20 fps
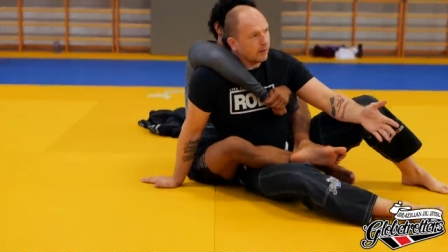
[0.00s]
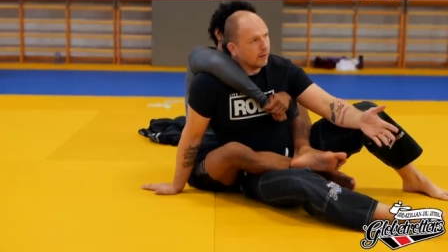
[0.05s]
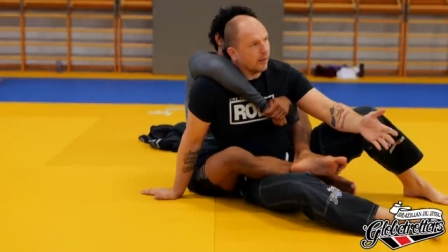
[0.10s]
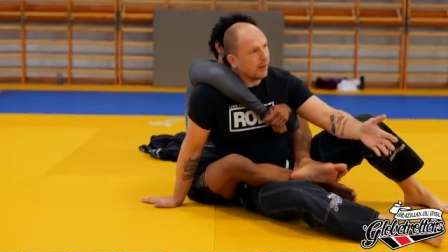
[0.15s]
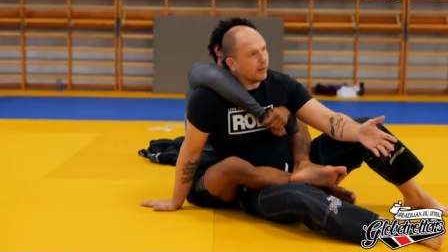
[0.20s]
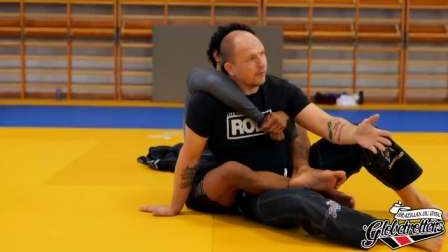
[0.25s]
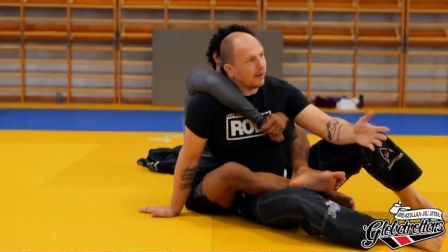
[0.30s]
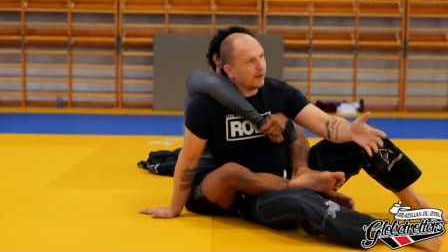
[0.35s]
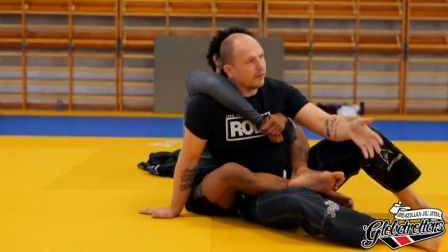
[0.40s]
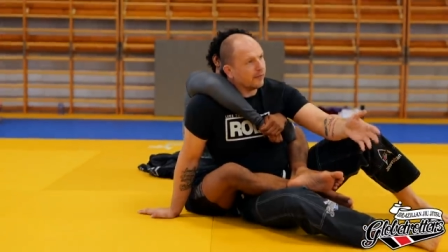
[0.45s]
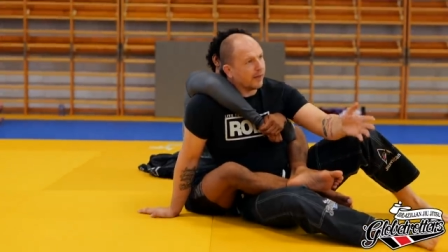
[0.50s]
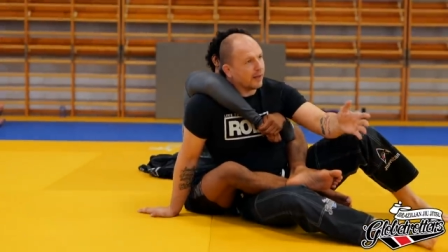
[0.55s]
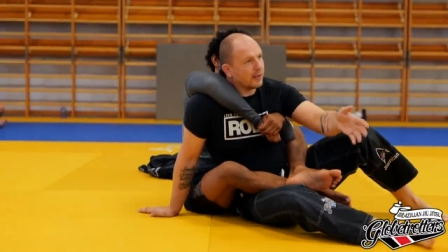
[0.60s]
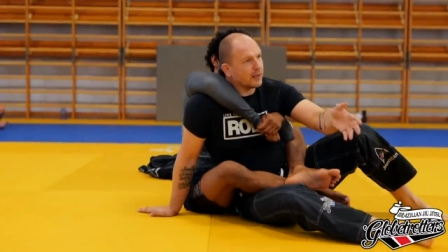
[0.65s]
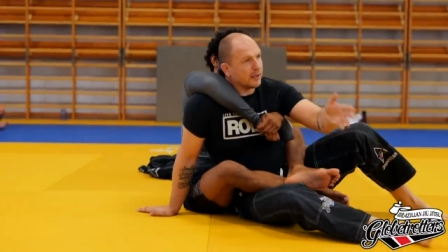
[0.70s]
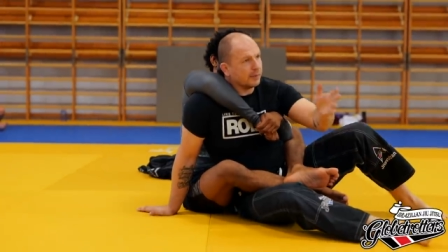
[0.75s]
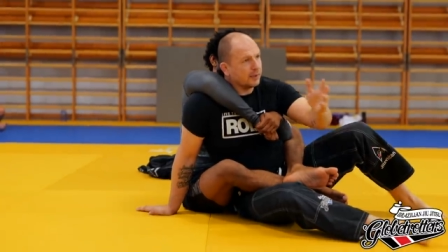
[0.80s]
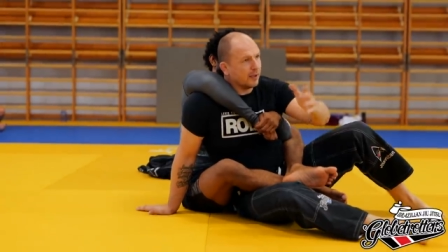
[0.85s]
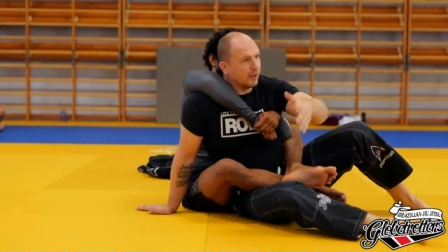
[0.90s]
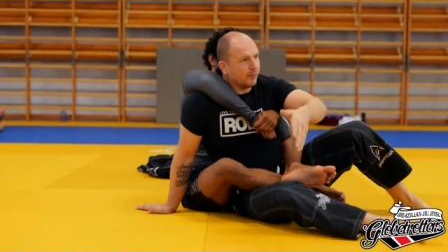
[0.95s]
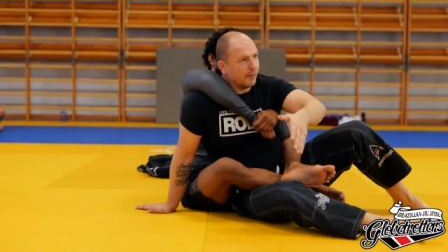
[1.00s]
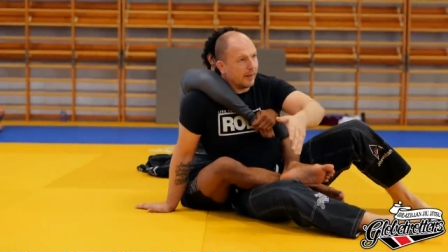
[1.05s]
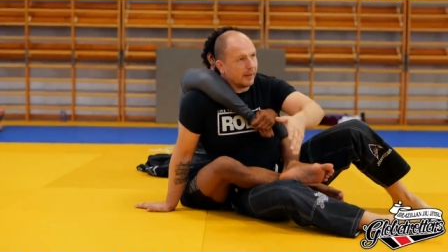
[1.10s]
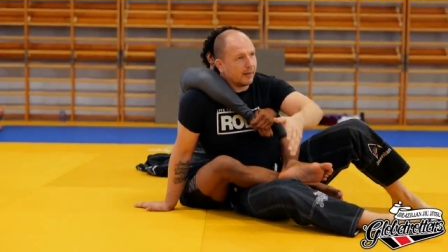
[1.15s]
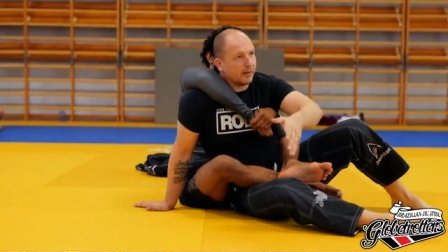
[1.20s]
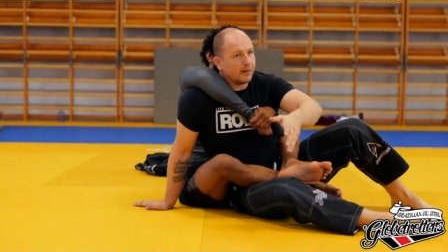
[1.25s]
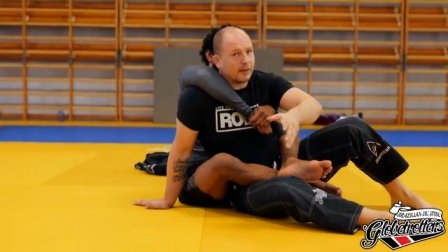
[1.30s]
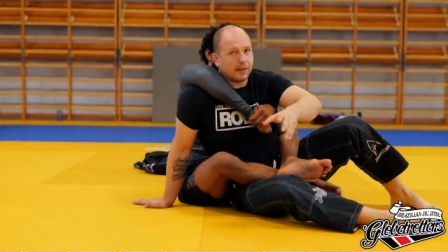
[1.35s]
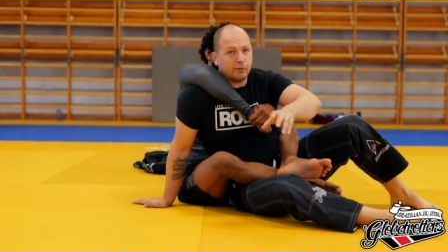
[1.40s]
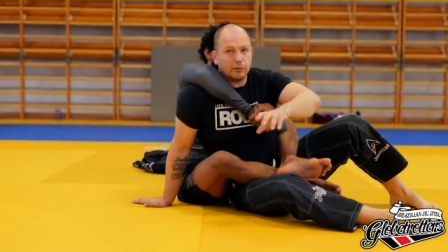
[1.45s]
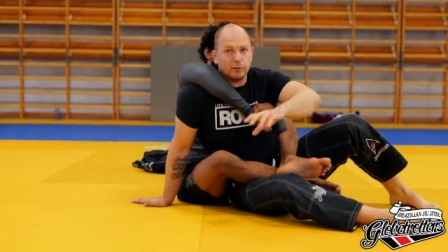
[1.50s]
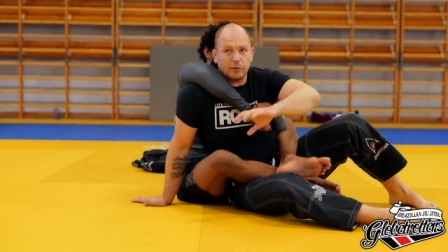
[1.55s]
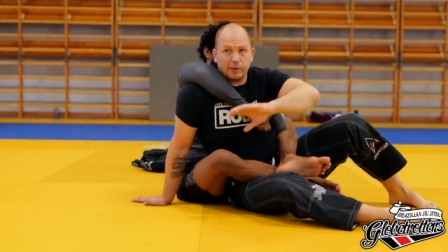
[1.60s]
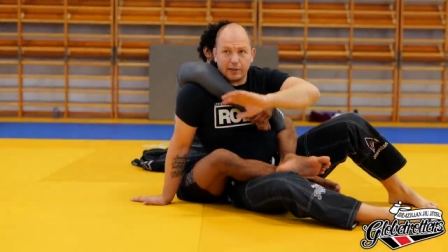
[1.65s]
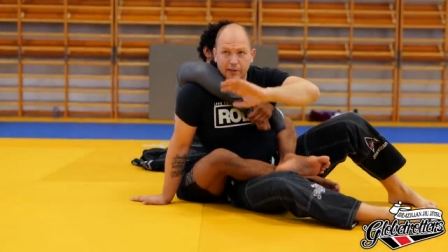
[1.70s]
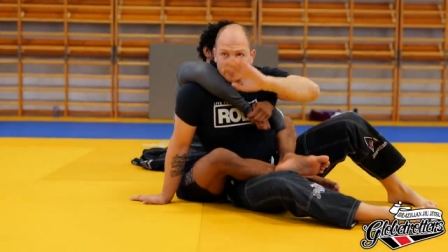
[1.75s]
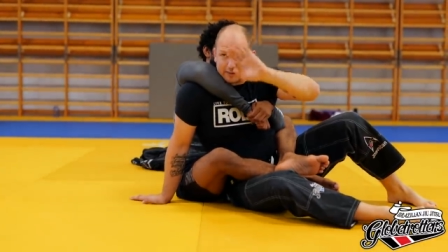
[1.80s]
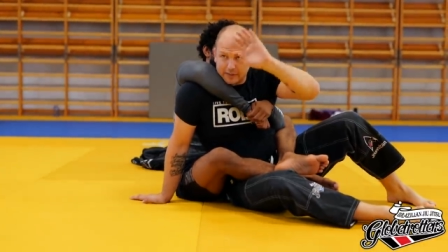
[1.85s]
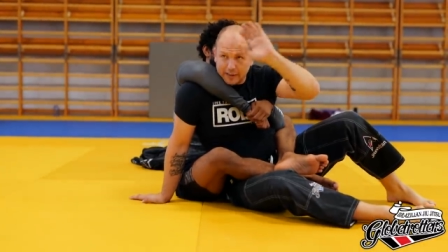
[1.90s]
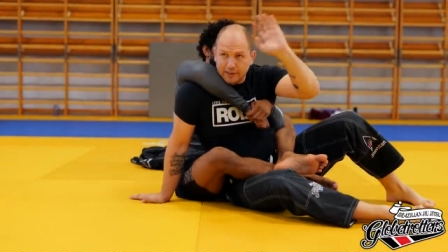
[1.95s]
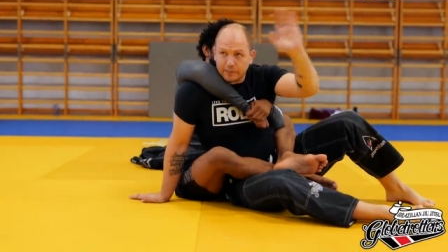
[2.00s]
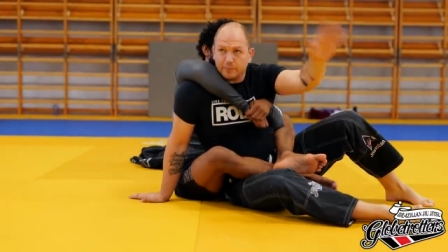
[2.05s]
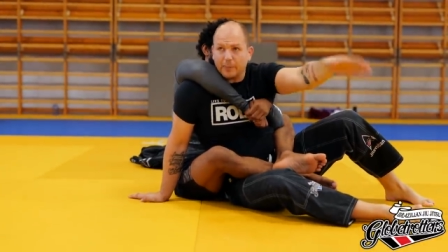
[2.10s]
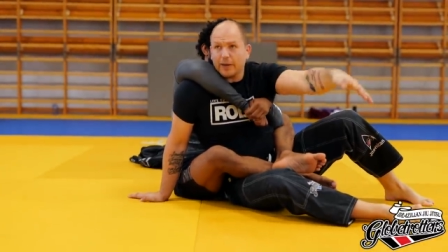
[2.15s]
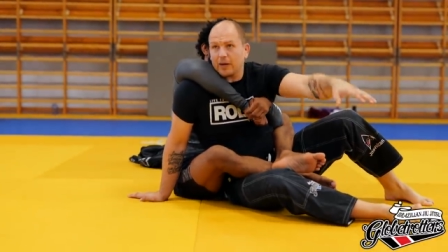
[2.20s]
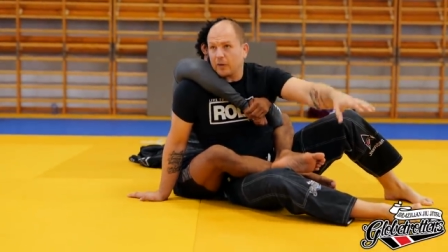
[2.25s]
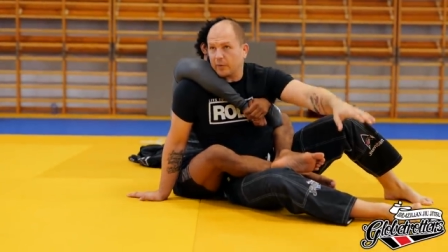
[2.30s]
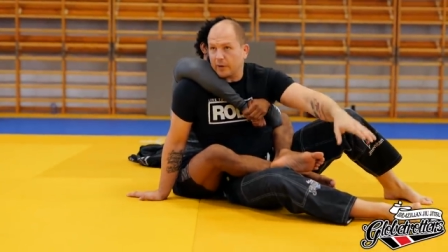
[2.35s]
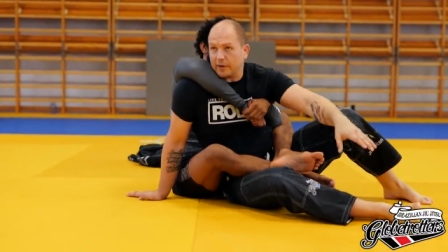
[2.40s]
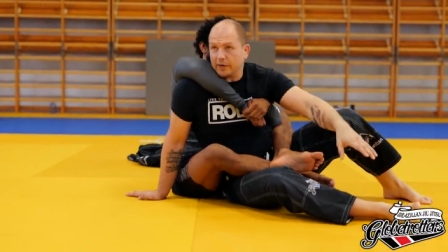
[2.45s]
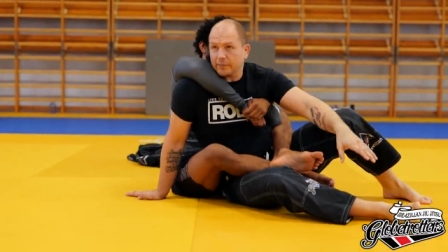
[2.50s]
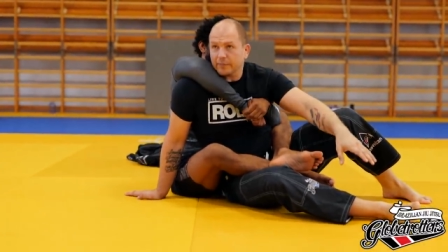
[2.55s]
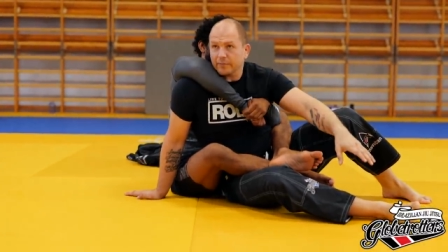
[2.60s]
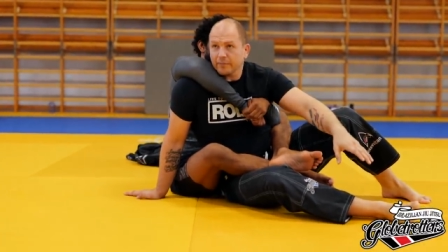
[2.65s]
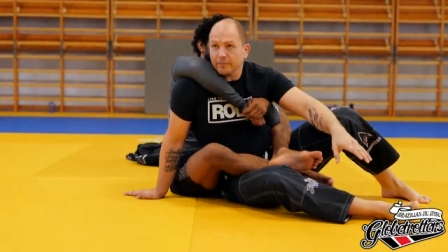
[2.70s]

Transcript: And if I find something better, I will do that better one.